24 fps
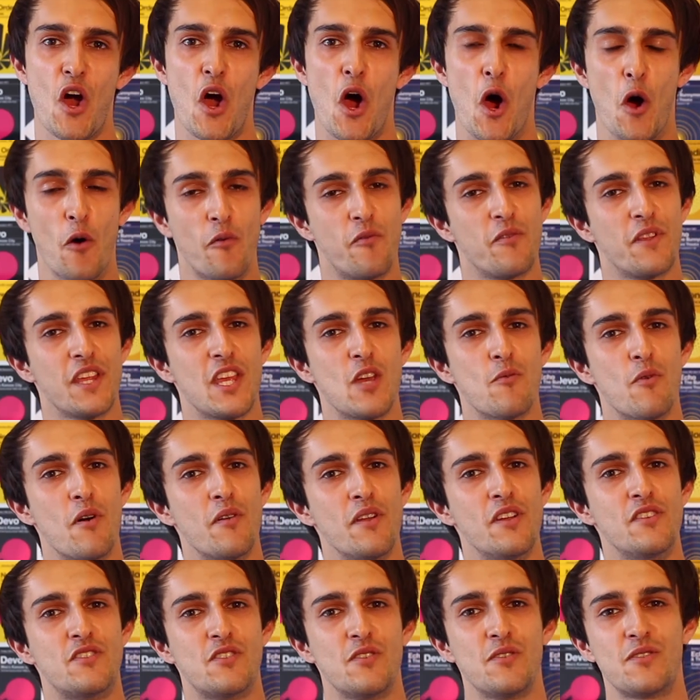Hopefully you won't
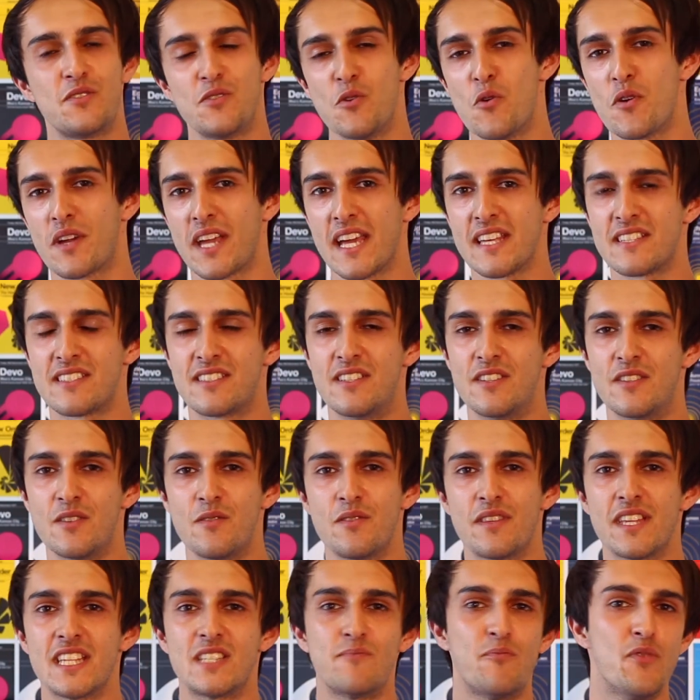induce your guests to do
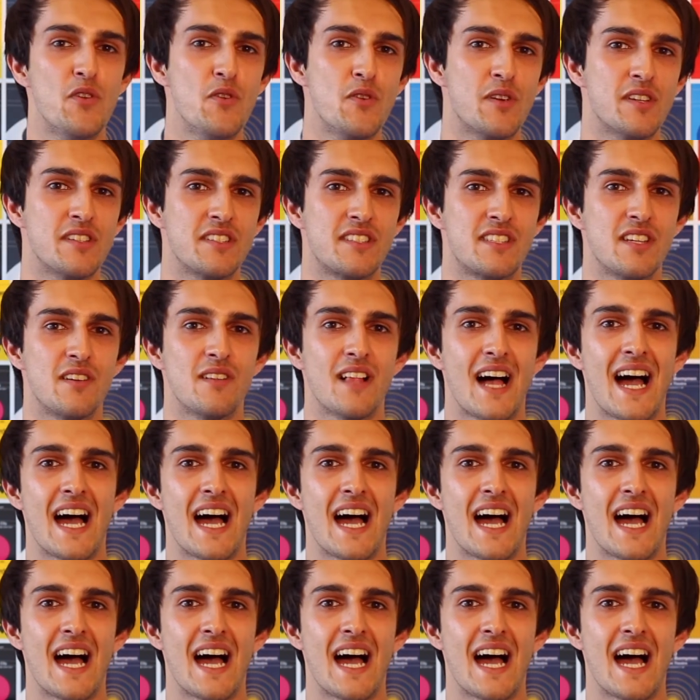this, but you can still